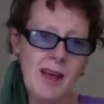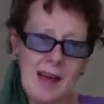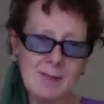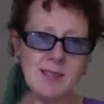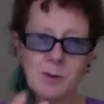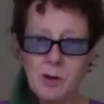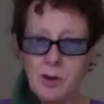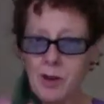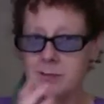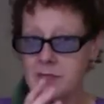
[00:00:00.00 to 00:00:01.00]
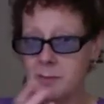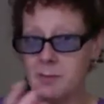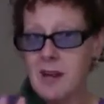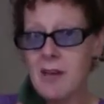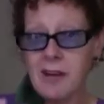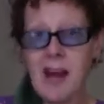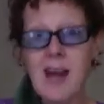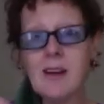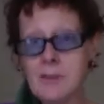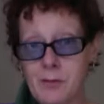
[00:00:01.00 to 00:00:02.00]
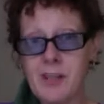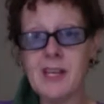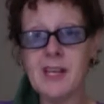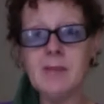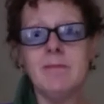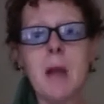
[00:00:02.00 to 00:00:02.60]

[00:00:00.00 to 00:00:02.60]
have someone who helps them navigate and fit in,